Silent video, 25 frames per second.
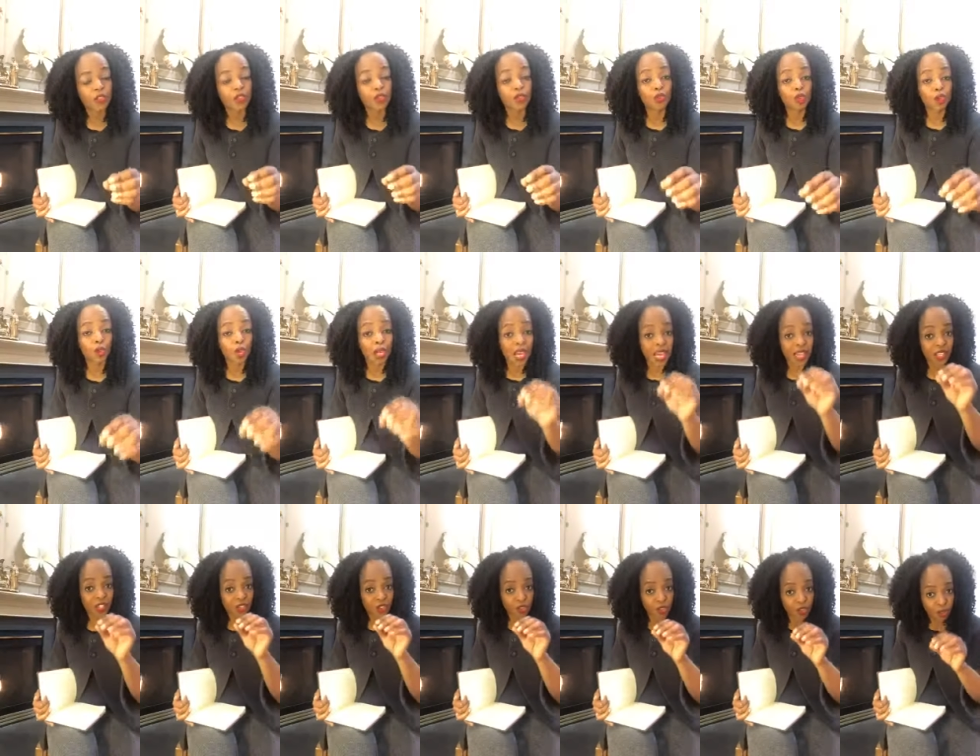Do not
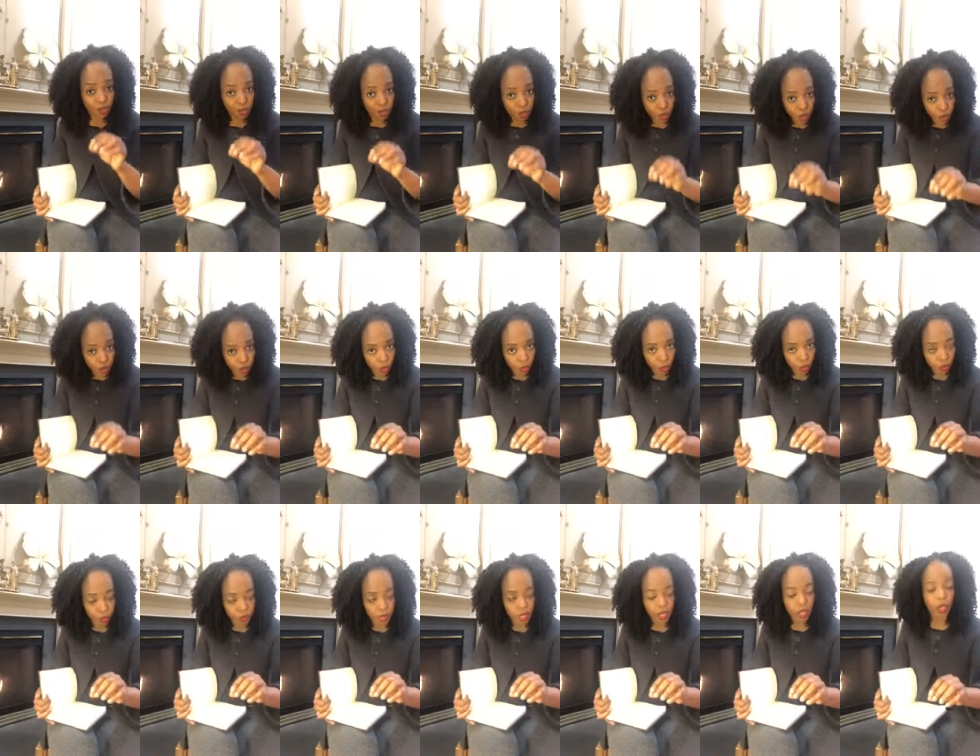
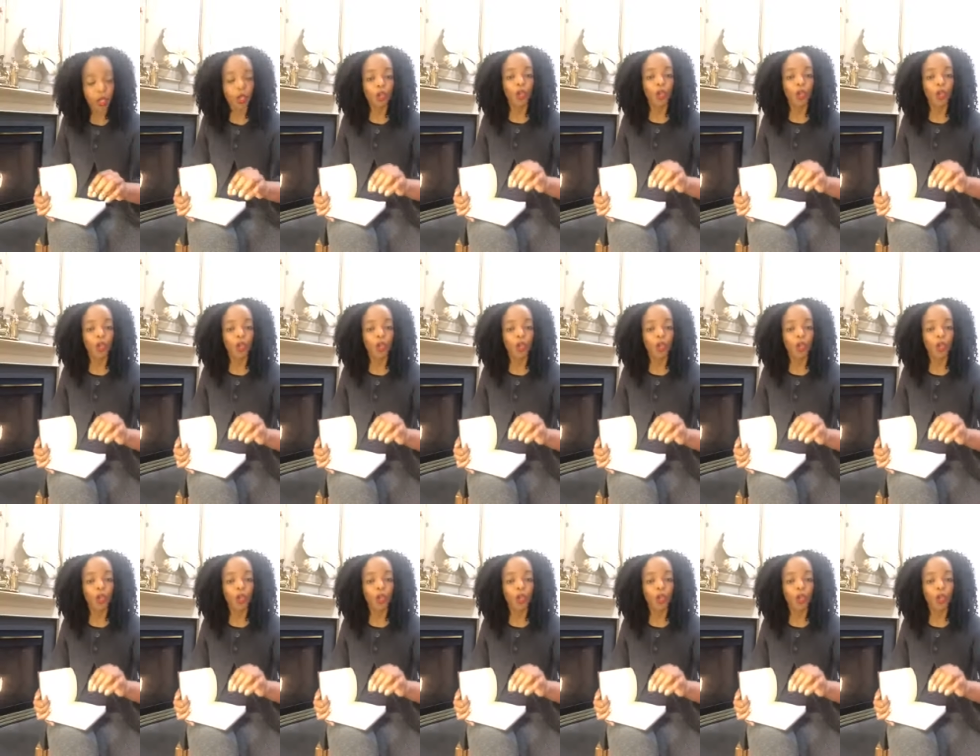assume